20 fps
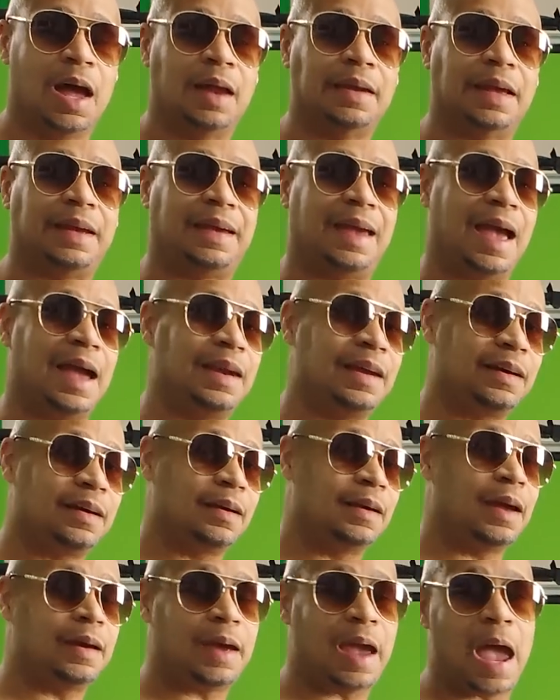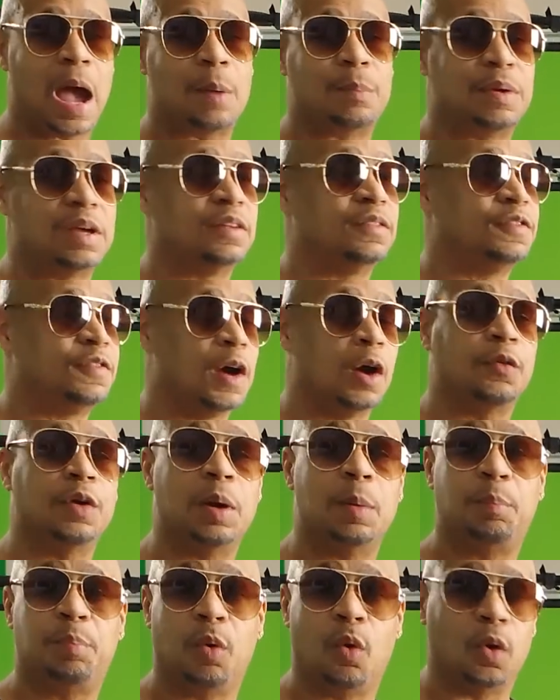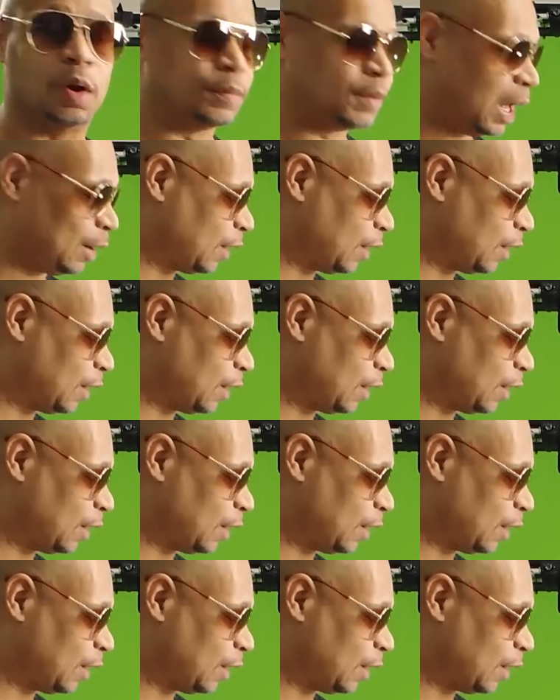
the Canon Connect app is very important.